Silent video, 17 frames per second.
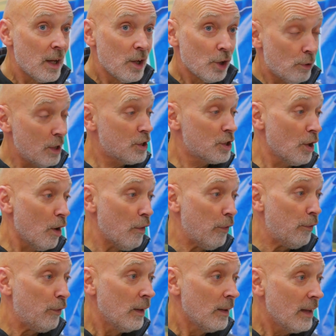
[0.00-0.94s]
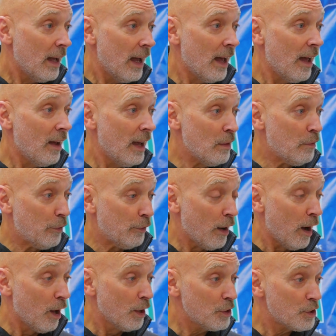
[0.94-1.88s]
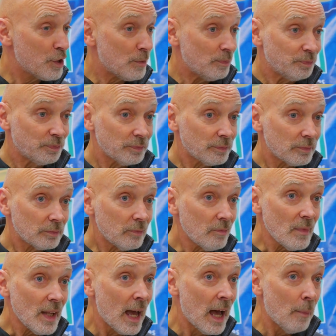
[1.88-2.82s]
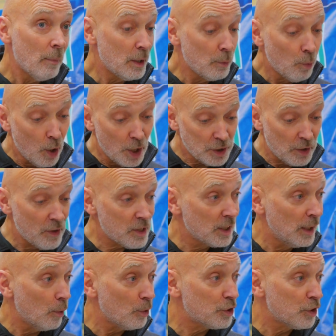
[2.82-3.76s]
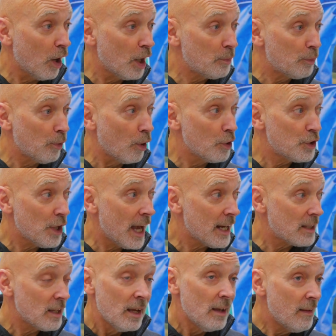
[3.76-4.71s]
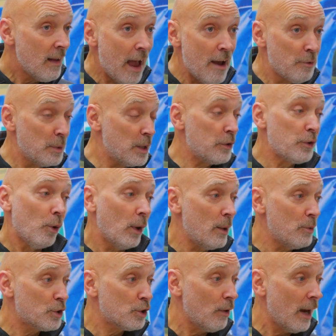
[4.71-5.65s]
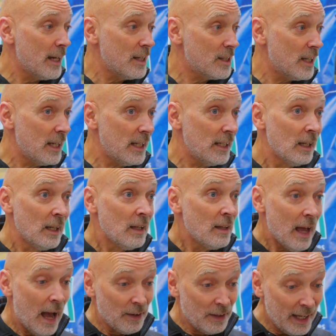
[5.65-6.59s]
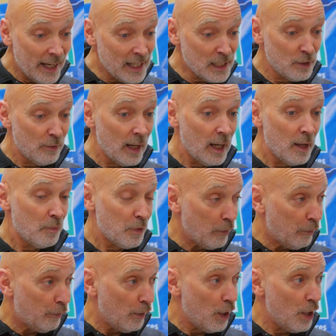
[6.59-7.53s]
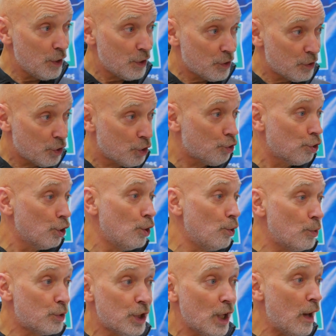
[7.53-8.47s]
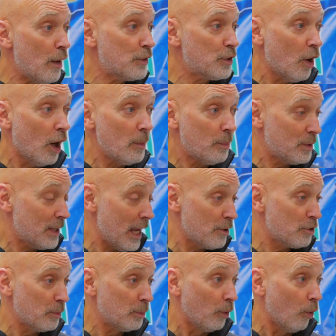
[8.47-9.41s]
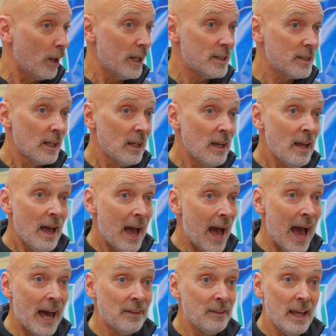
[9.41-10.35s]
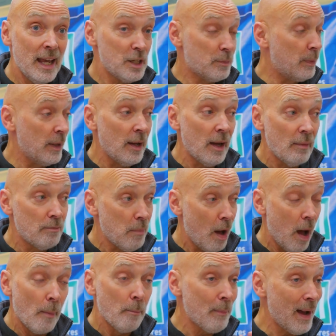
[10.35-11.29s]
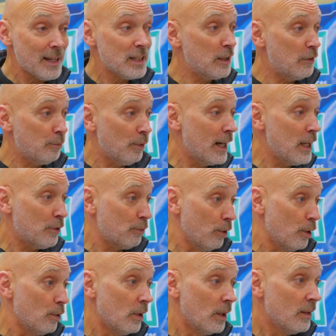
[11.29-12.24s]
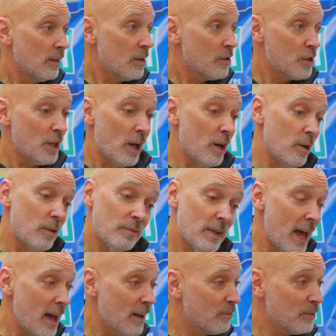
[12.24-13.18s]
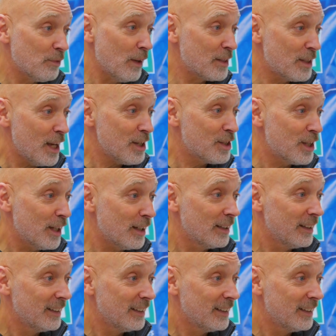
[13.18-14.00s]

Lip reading: Christophe in France. He worked on this little side project. Everybody thought he was crazy, and he developed the first true turf type tetraploid, and it's been a massive breakthrough. So yeah, it's fantastic.